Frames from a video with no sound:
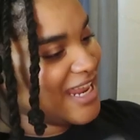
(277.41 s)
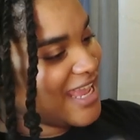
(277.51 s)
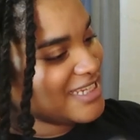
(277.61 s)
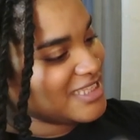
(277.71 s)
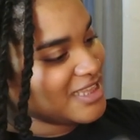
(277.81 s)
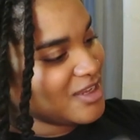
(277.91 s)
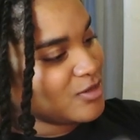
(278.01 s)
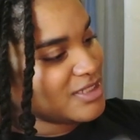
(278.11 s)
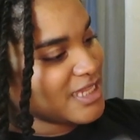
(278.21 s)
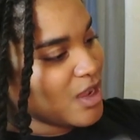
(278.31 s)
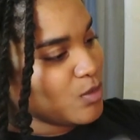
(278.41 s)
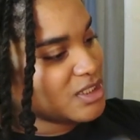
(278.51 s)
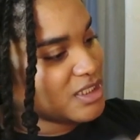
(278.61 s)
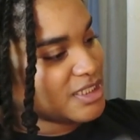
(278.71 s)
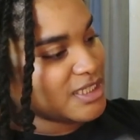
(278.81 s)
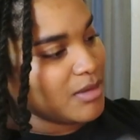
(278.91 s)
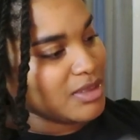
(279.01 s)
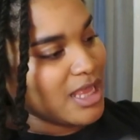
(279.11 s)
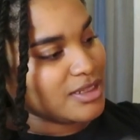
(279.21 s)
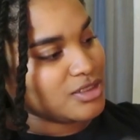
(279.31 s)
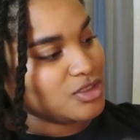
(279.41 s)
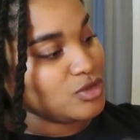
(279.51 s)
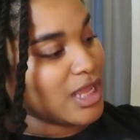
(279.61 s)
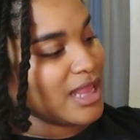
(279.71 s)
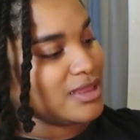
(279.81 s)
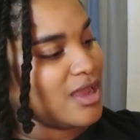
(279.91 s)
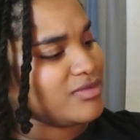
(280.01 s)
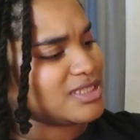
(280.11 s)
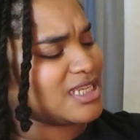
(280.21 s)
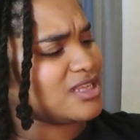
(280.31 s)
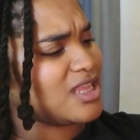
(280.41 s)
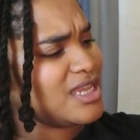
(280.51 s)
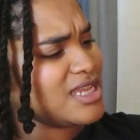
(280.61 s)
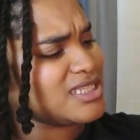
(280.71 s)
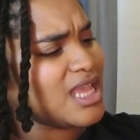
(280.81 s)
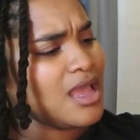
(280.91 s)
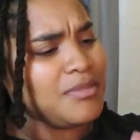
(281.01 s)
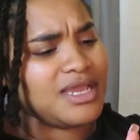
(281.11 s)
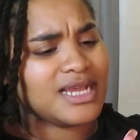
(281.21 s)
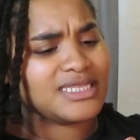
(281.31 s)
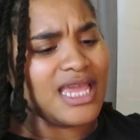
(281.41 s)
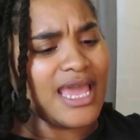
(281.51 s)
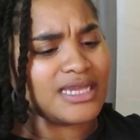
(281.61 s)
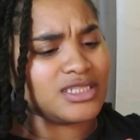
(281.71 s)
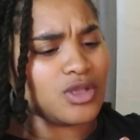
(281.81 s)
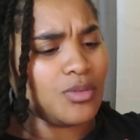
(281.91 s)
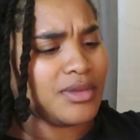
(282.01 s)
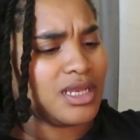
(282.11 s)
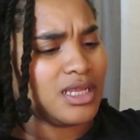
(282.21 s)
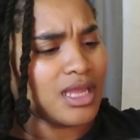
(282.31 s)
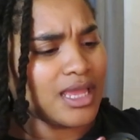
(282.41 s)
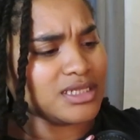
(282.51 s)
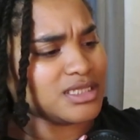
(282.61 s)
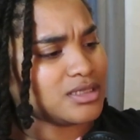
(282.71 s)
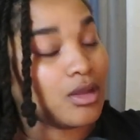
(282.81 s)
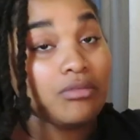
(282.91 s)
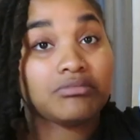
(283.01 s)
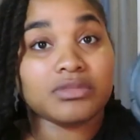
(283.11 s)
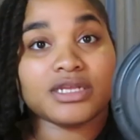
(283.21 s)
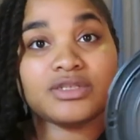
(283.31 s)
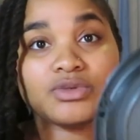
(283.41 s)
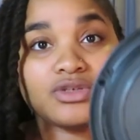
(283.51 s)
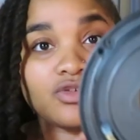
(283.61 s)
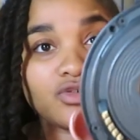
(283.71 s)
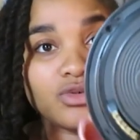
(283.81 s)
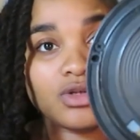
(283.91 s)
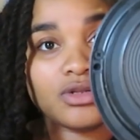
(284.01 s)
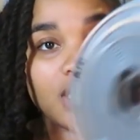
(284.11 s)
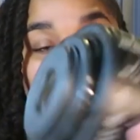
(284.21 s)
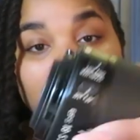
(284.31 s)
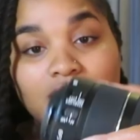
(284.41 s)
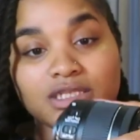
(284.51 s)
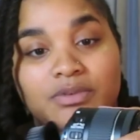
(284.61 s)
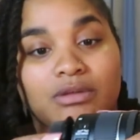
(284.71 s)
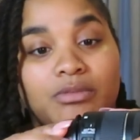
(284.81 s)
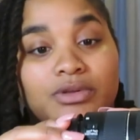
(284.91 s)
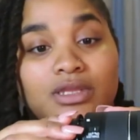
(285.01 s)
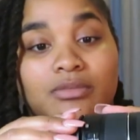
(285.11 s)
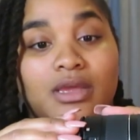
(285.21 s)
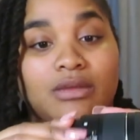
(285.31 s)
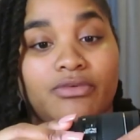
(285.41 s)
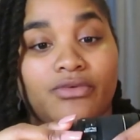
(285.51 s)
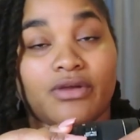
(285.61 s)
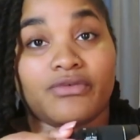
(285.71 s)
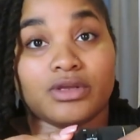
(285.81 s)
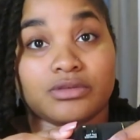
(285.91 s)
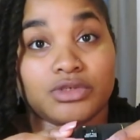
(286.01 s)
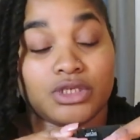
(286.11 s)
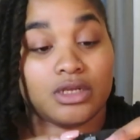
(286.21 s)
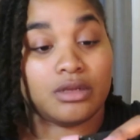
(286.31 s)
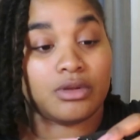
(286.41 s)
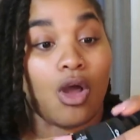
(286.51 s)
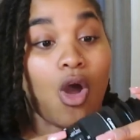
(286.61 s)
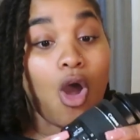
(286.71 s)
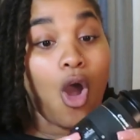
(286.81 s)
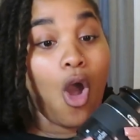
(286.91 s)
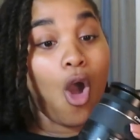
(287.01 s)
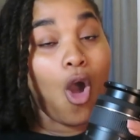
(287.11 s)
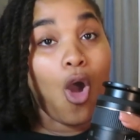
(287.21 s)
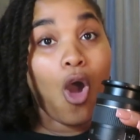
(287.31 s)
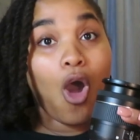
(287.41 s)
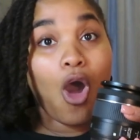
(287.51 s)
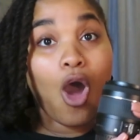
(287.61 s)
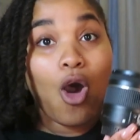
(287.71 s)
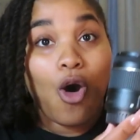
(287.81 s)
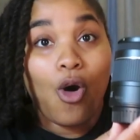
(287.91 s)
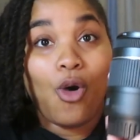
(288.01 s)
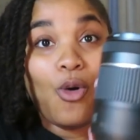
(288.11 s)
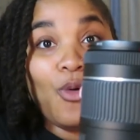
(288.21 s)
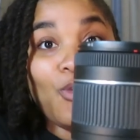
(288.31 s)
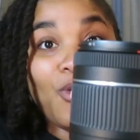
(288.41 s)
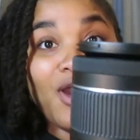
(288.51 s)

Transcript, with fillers: And it has the thing on the side, which is the stabilizer. I love this. And the thing is, because it has so many, like, oh, that's where you screw it on at, I guess. But I'm gonna put that back before I fuck some shit up. Oh, oh, oh.